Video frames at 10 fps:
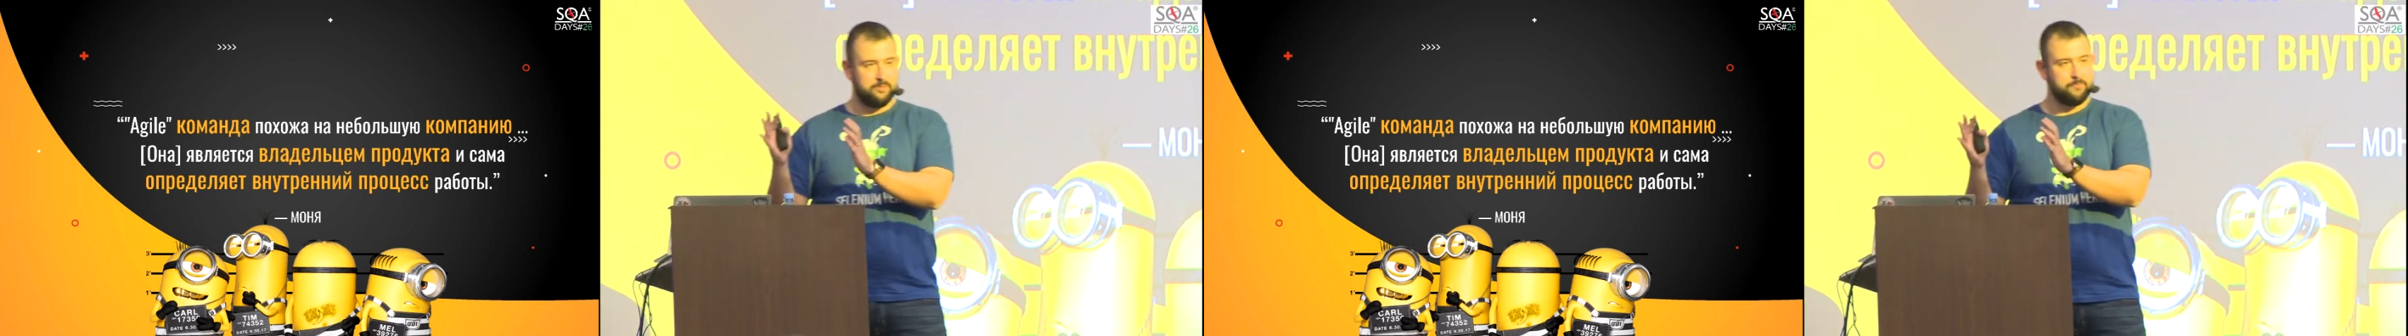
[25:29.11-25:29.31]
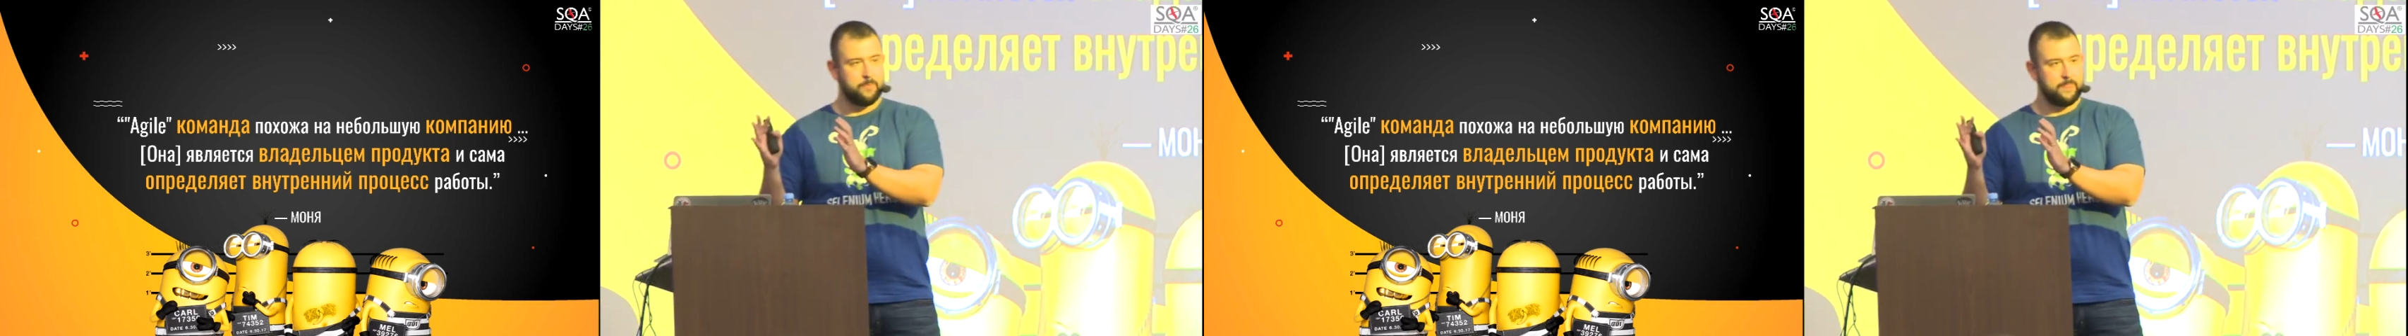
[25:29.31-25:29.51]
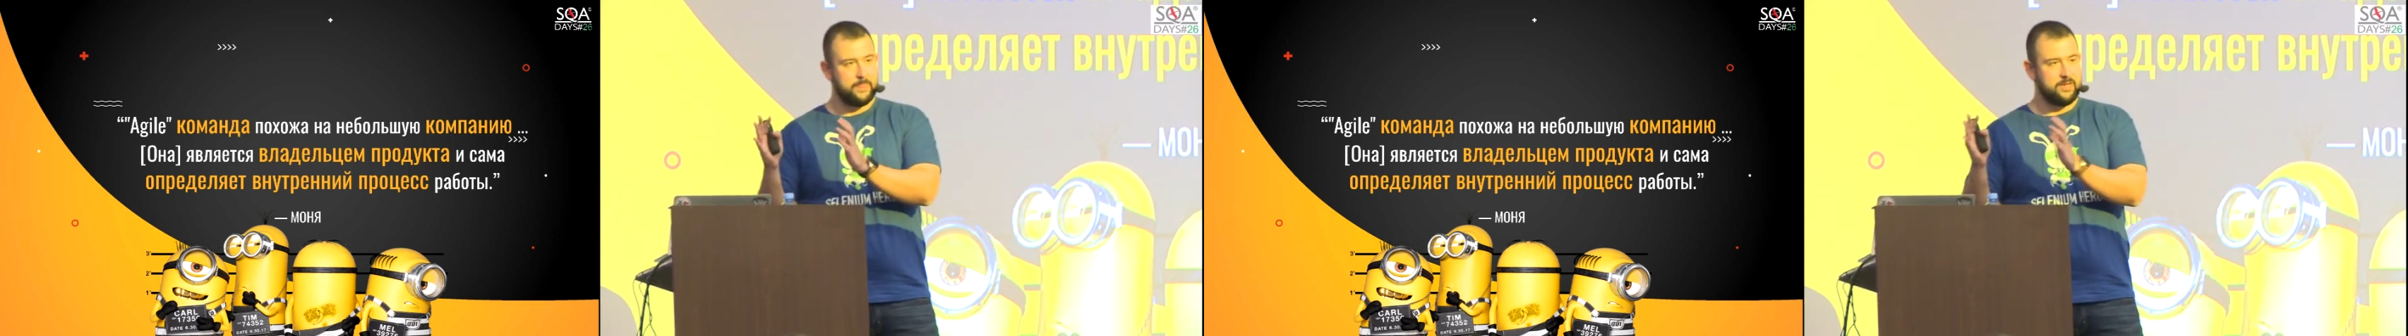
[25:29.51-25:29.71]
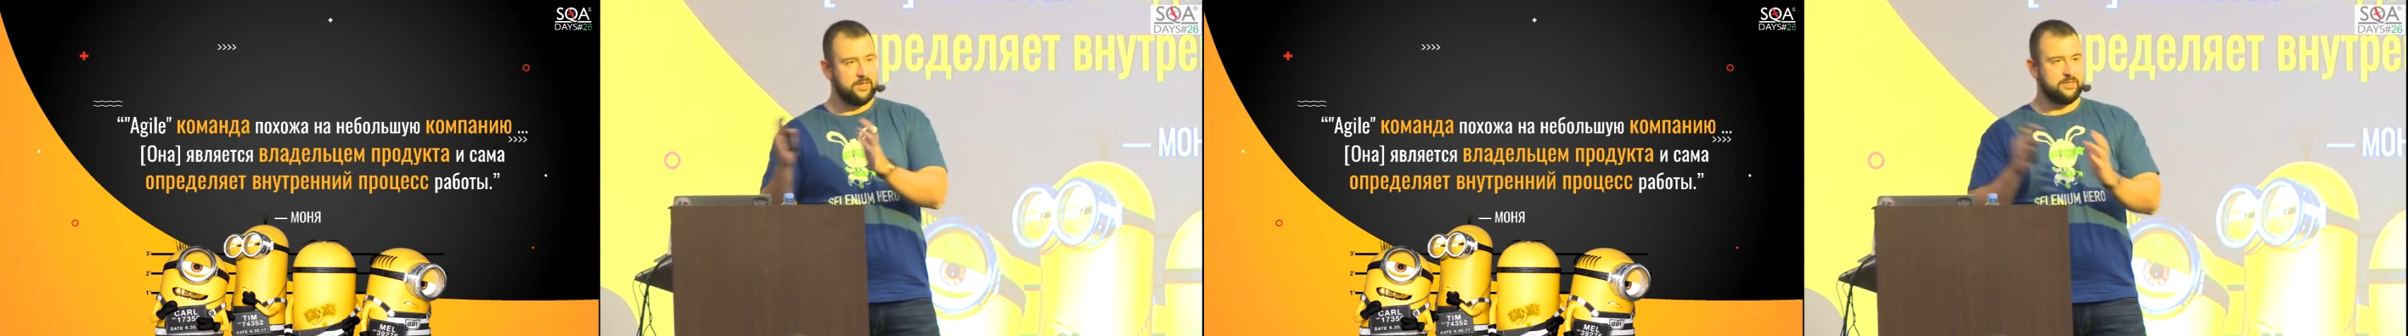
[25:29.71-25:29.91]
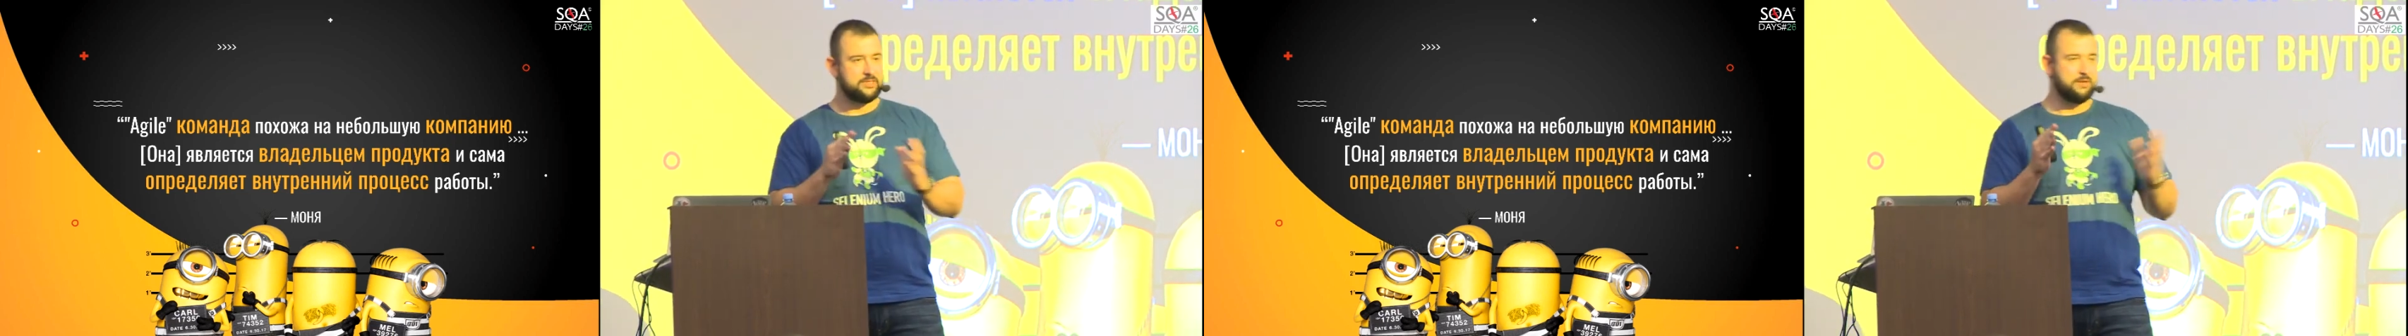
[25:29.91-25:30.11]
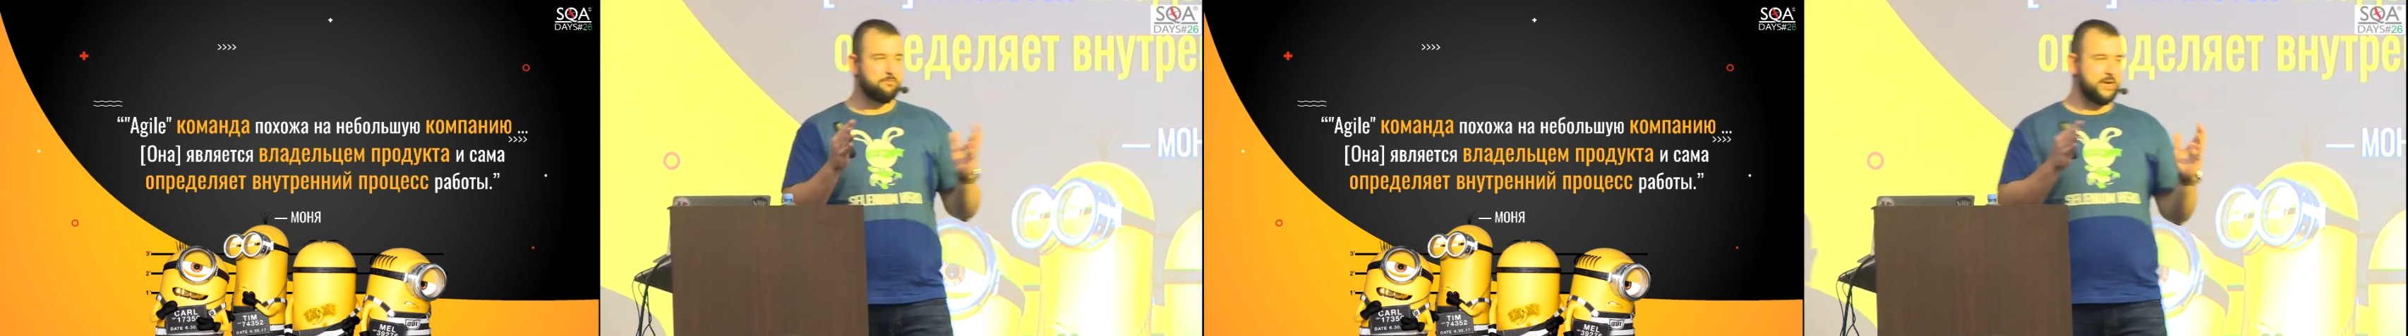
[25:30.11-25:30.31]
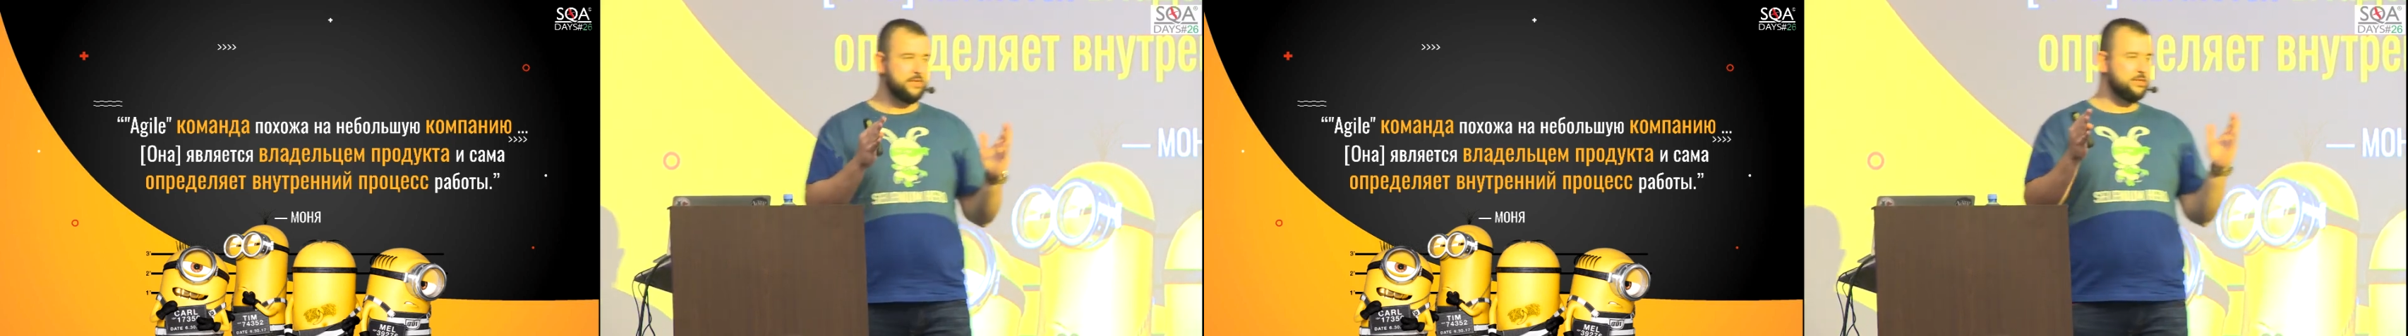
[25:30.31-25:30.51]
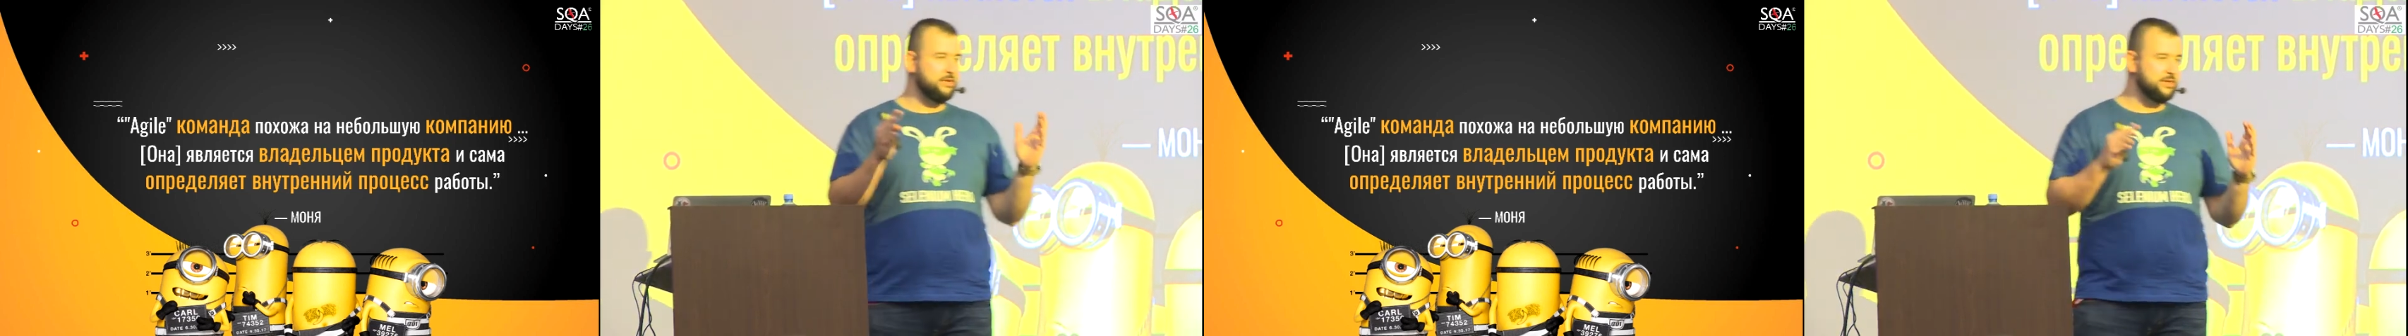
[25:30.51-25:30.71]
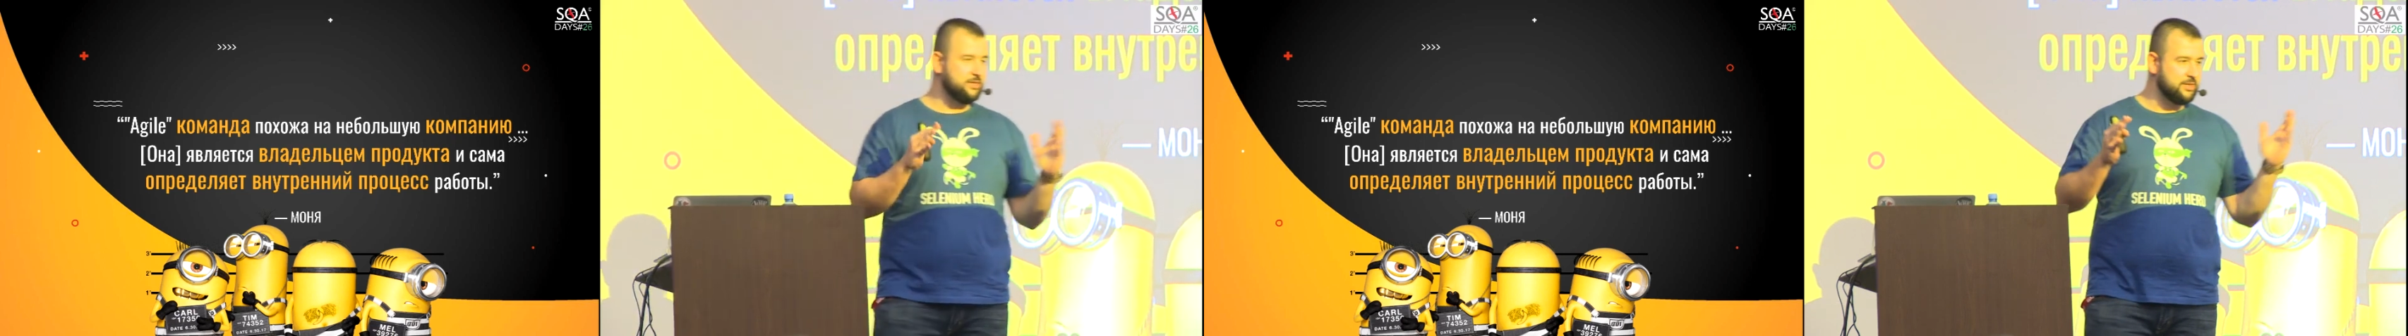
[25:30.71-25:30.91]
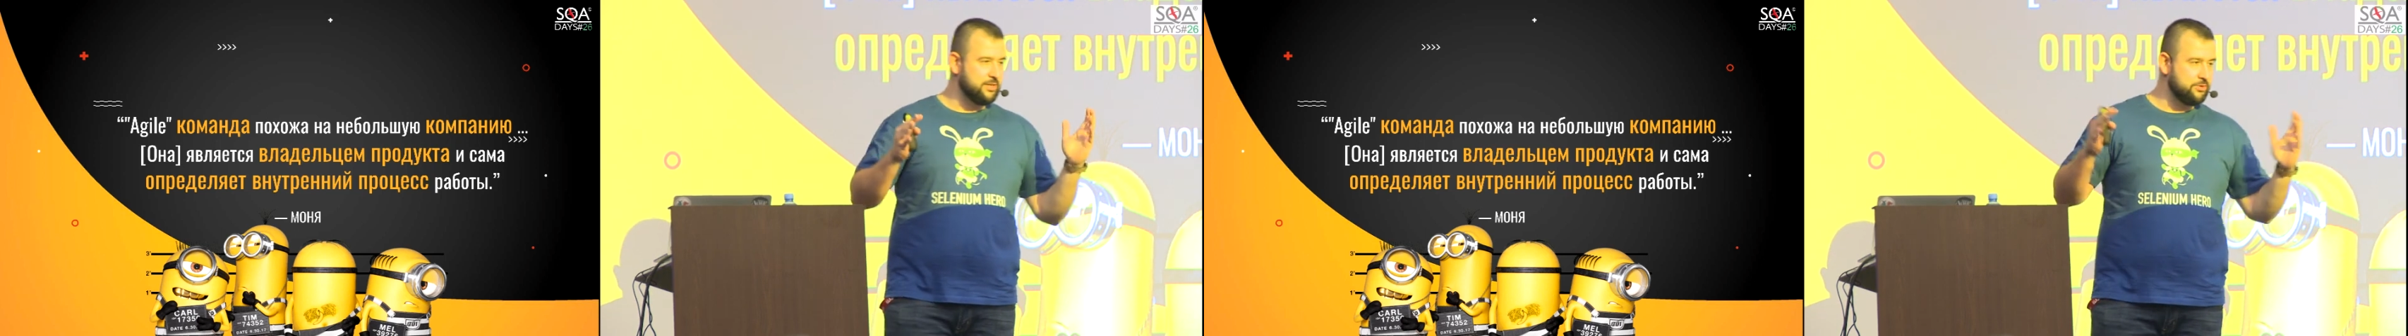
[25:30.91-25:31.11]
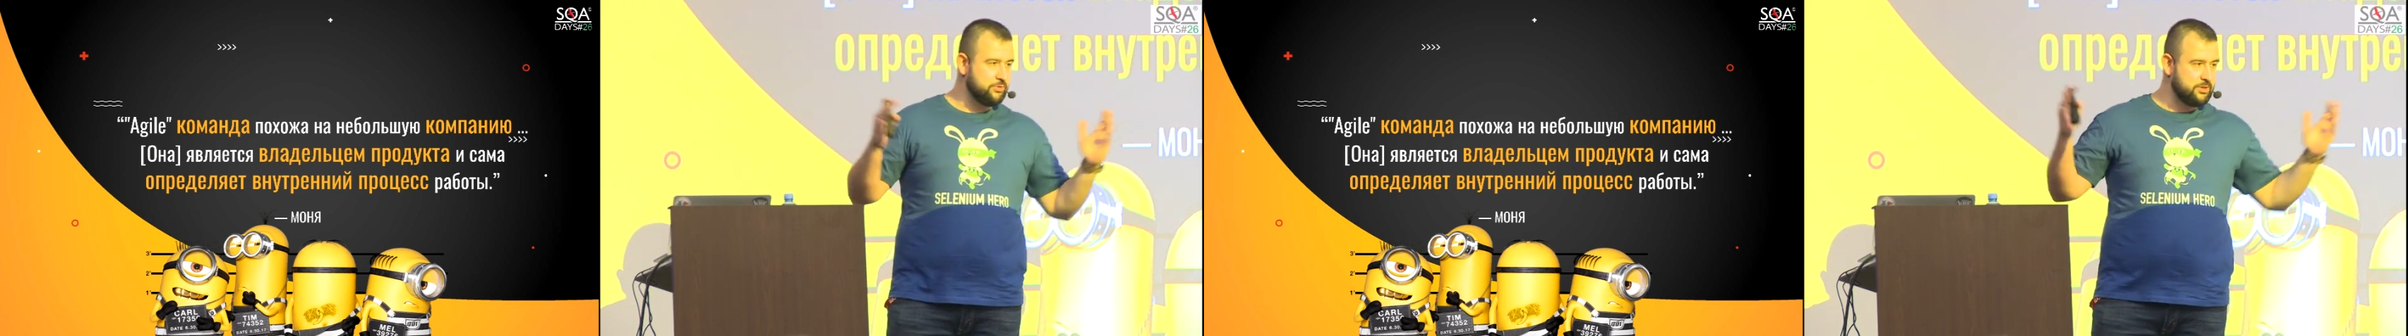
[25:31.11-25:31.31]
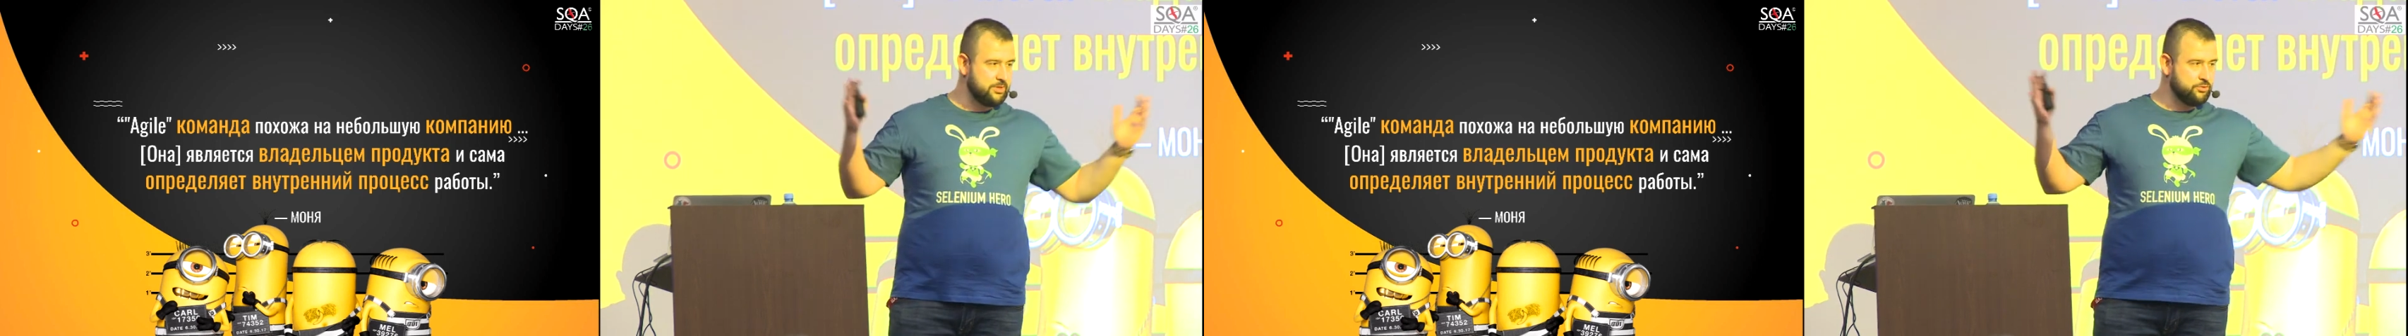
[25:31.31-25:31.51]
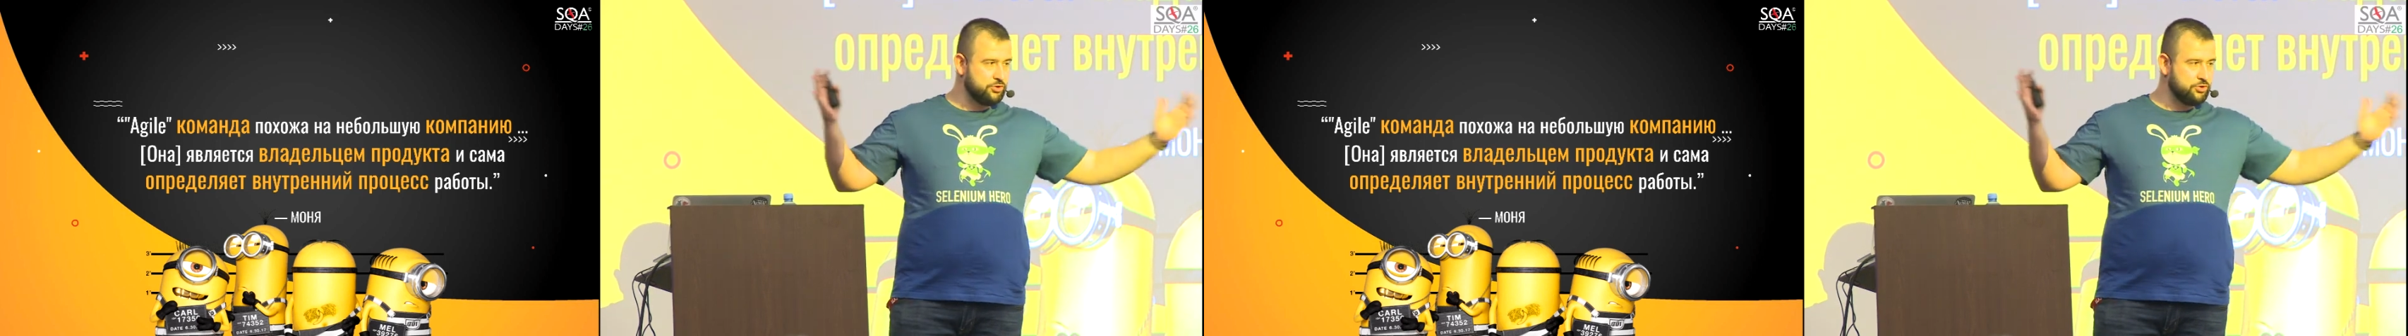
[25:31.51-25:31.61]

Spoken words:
Sometimes there are 3 scrum teams.